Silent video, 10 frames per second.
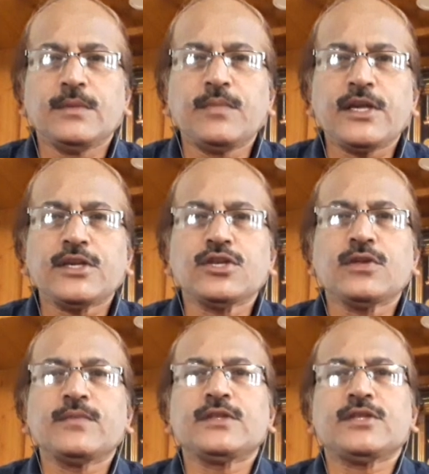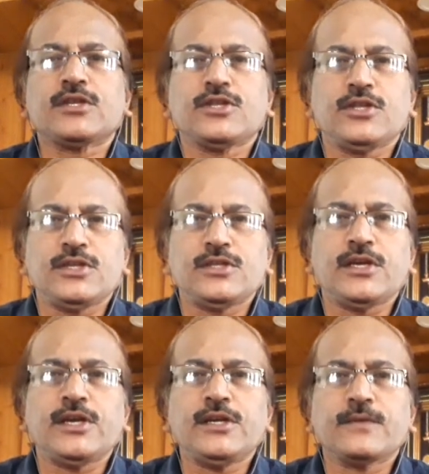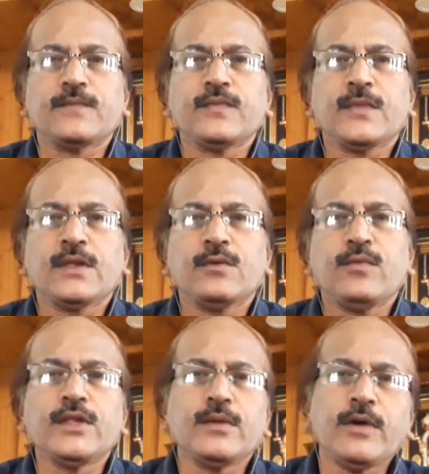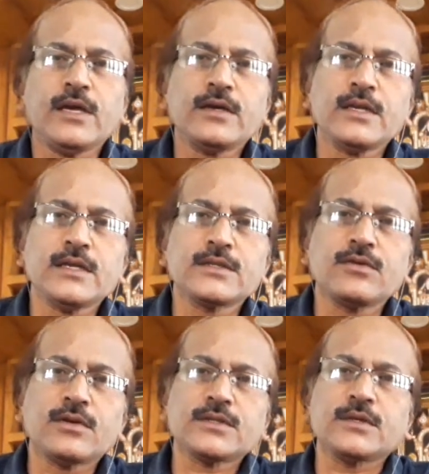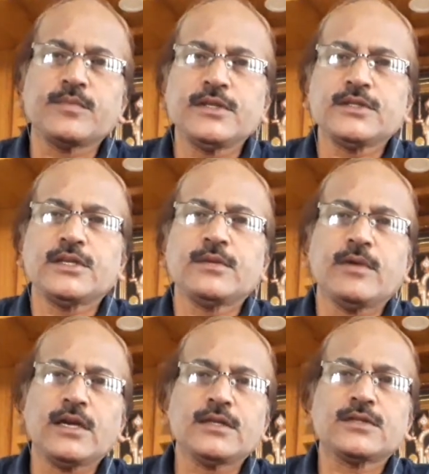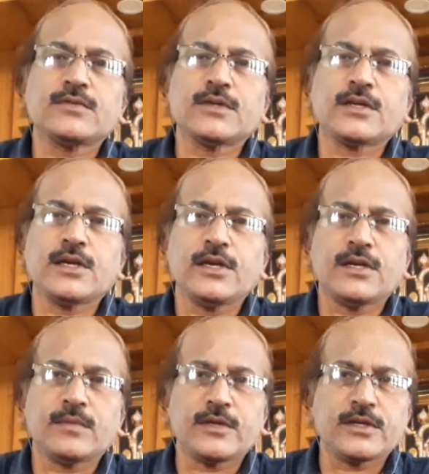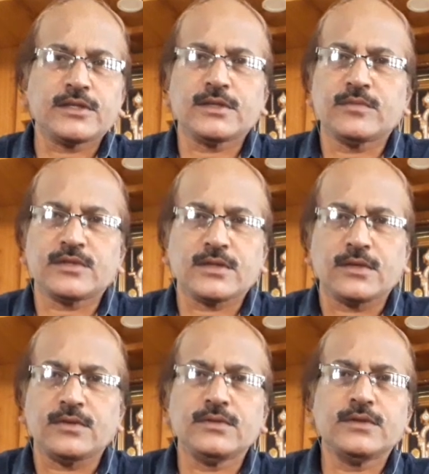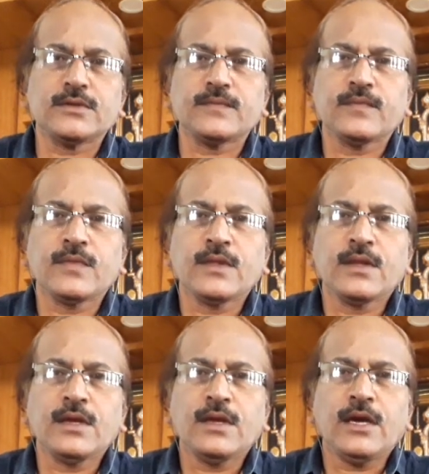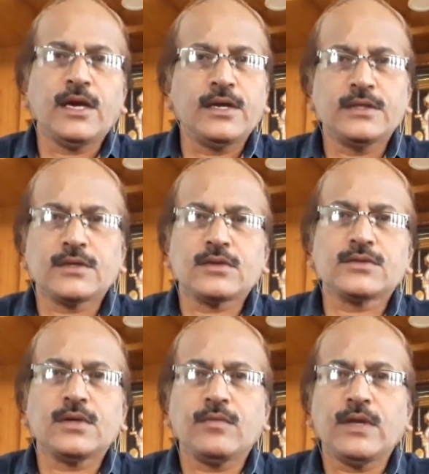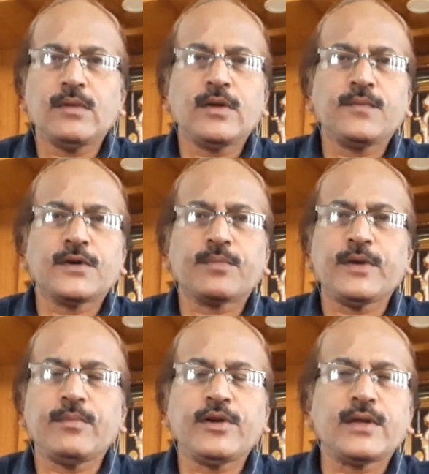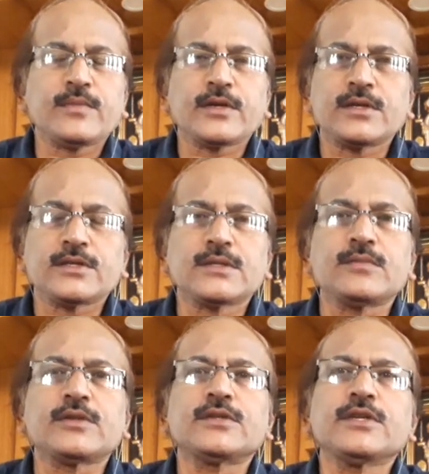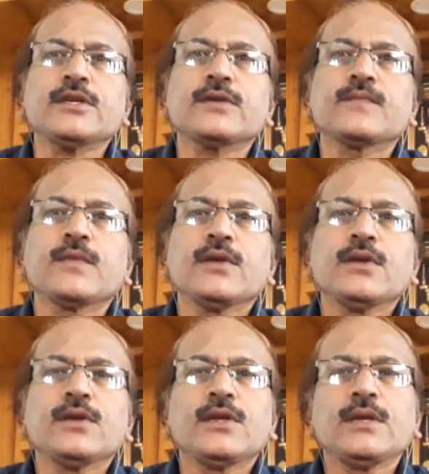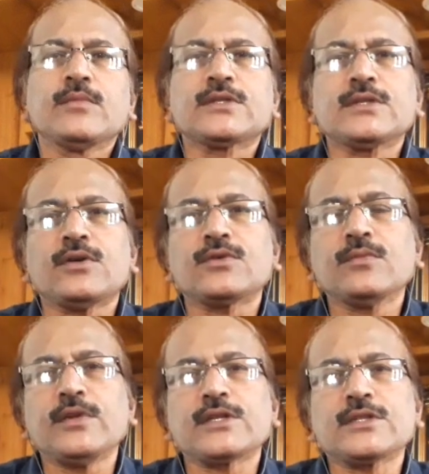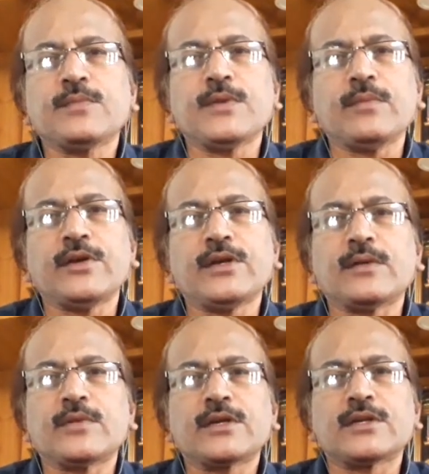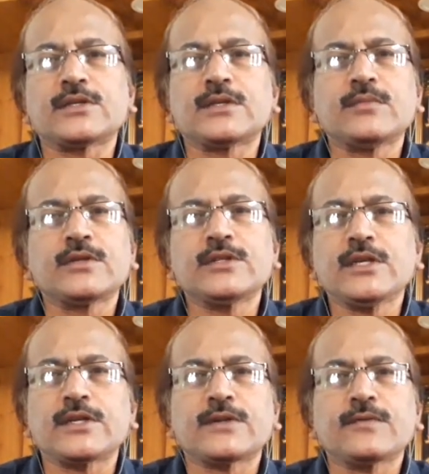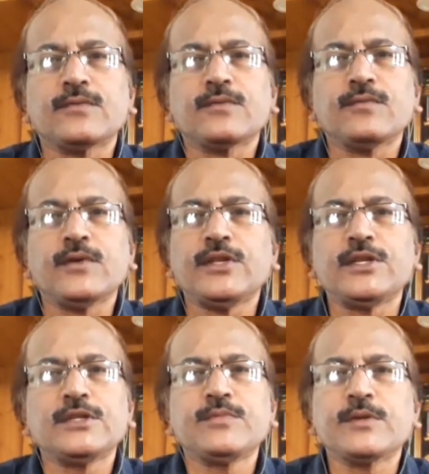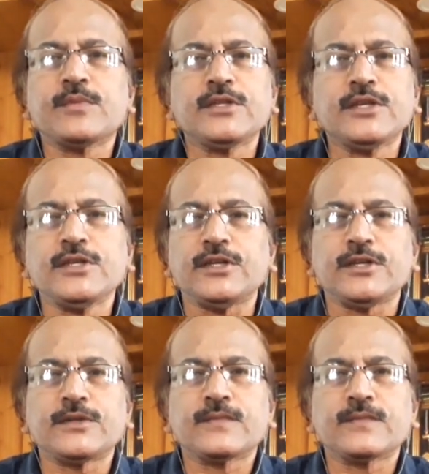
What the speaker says: implication of this section is that when the banker has got sufficient balance to the credit of the customer's account and is also available for payment of the customer check, he must have to make the payment of the customer check when it is being presented.